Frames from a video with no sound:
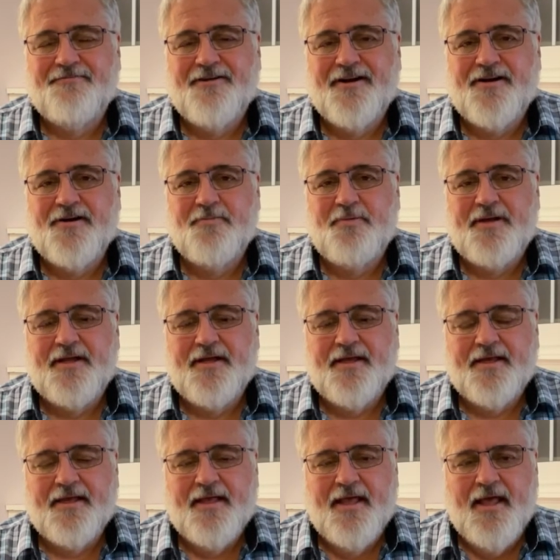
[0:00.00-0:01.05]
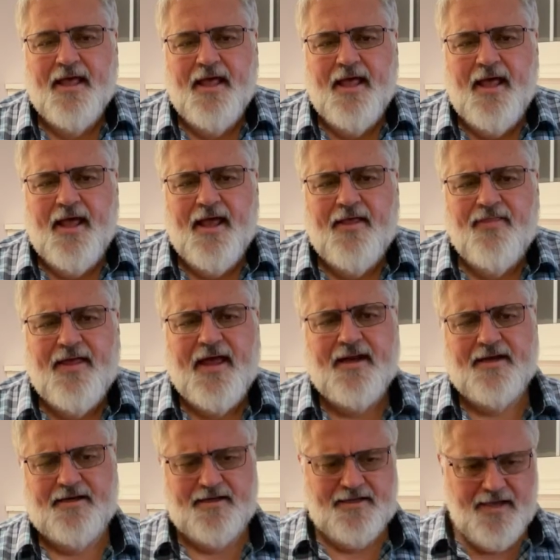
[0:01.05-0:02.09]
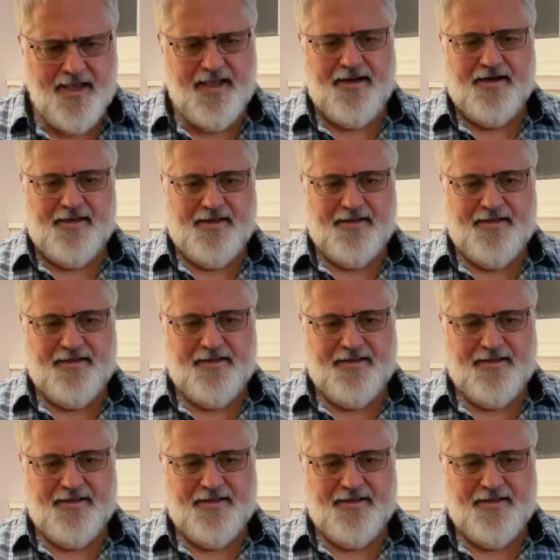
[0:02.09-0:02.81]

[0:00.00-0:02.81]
record playing. And that title